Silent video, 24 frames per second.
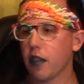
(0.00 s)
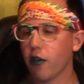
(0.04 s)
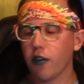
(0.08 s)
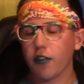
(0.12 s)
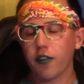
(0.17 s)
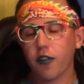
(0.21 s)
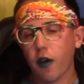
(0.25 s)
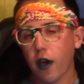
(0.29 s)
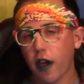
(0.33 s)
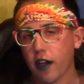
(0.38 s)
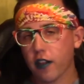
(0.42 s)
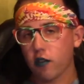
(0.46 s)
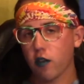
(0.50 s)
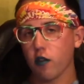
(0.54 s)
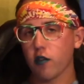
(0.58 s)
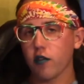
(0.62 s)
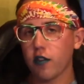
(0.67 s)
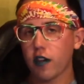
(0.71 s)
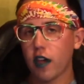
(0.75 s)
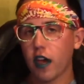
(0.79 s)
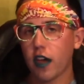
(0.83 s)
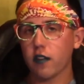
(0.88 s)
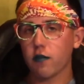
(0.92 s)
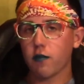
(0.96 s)
I told
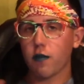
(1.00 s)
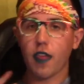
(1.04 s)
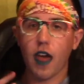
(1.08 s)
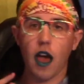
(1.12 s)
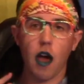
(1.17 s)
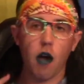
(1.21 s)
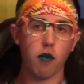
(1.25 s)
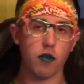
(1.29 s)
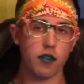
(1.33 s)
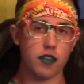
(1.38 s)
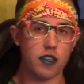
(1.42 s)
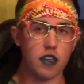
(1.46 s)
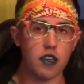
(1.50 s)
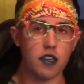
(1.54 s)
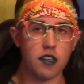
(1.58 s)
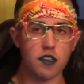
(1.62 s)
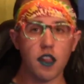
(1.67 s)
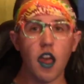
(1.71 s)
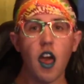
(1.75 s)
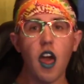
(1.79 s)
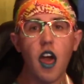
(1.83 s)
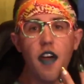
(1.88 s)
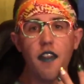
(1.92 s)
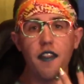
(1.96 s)
you guys where the house is.
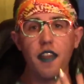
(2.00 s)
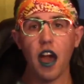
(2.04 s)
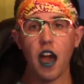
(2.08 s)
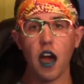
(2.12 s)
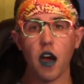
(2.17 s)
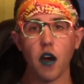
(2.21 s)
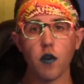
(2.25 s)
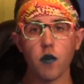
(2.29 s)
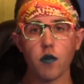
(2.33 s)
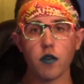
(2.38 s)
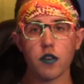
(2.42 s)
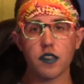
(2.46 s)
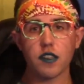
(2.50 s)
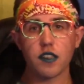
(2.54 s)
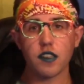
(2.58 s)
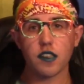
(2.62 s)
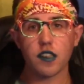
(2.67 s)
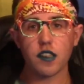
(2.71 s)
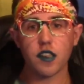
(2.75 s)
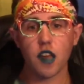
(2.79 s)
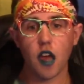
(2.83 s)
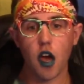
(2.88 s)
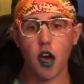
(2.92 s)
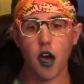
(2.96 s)
The
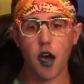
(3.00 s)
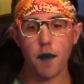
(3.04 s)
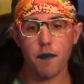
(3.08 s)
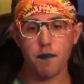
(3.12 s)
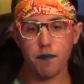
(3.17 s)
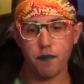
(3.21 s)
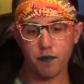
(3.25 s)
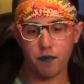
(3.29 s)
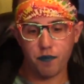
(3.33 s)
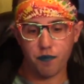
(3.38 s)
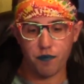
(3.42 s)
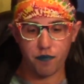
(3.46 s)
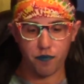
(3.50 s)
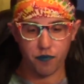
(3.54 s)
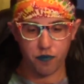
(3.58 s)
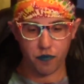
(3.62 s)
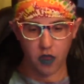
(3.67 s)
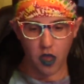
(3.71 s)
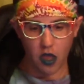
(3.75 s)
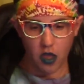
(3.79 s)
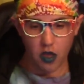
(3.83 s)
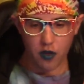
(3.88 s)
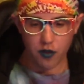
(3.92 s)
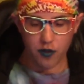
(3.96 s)
house, the
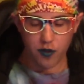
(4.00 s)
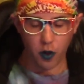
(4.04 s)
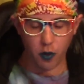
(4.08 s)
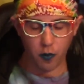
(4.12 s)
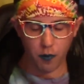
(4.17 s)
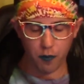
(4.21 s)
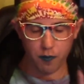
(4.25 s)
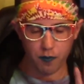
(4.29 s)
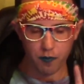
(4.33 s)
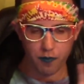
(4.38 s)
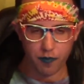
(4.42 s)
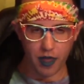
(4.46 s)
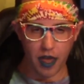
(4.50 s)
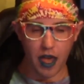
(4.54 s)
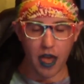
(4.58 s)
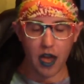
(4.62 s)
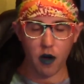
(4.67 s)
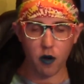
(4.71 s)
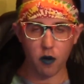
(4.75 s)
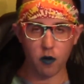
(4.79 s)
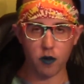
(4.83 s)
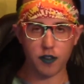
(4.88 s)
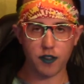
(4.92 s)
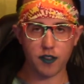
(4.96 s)

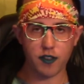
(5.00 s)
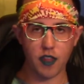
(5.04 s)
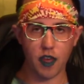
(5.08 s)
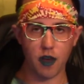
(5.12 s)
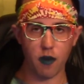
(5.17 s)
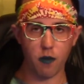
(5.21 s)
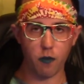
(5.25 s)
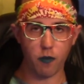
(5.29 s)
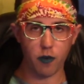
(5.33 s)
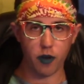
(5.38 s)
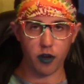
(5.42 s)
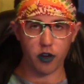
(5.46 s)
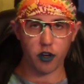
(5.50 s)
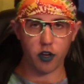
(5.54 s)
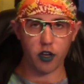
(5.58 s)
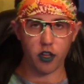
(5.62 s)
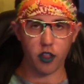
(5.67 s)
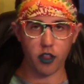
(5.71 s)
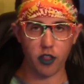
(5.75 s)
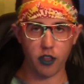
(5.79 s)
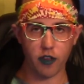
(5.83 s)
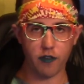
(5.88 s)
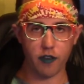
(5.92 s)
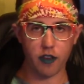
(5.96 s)
house that we are going to
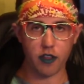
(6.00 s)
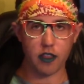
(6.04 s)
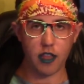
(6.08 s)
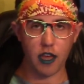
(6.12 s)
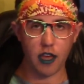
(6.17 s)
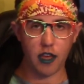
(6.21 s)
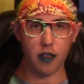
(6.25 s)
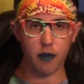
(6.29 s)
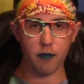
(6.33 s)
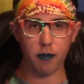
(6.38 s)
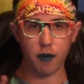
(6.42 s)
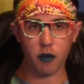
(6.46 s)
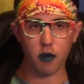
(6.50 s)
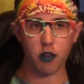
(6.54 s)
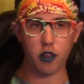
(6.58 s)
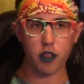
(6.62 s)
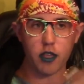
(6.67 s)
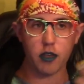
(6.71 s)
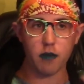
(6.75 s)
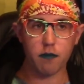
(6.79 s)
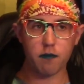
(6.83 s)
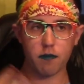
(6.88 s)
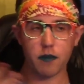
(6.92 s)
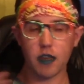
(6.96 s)
live in, that
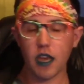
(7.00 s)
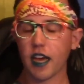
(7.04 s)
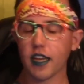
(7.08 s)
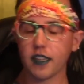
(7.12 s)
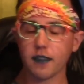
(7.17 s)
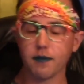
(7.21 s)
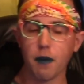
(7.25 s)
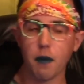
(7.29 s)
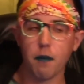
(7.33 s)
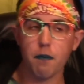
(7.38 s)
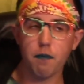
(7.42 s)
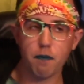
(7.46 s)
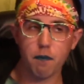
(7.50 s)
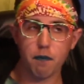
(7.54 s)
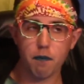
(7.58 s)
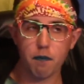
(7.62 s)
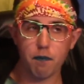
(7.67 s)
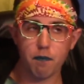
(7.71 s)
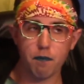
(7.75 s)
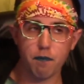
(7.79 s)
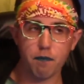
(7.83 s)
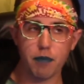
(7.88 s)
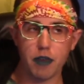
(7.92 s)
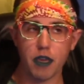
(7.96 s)
apparently has been
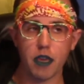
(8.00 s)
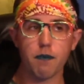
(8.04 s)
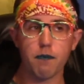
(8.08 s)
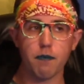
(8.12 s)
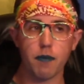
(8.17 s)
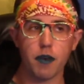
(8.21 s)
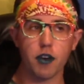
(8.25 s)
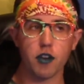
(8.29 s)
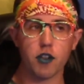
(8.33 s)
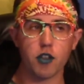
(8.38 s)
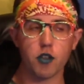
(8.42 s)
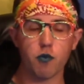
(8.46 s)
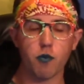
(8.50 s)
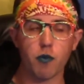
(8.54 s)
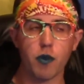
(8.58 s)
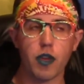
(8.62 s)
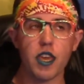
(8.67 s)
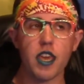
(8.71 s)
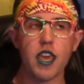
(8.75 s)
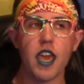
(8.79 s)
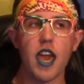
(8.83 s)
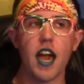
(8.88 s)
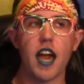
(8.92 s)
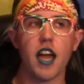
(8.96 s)
being built,
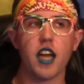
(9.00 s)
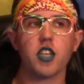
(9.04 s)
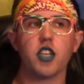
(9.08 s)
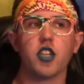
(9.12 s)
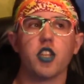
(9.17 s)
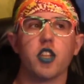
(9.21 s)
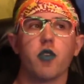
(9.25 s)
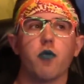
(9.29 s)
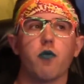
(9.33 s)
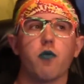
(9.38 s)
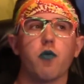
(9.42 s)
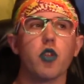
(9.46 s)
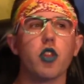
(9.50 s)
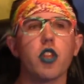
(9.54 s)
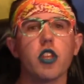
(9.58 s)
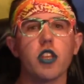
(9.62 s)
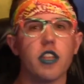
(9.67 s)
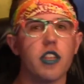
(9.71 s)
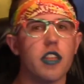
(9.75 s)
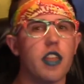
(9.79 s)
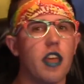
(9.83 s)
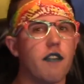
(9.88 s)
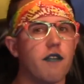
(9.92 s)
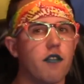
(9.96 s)
we actually really didn't have to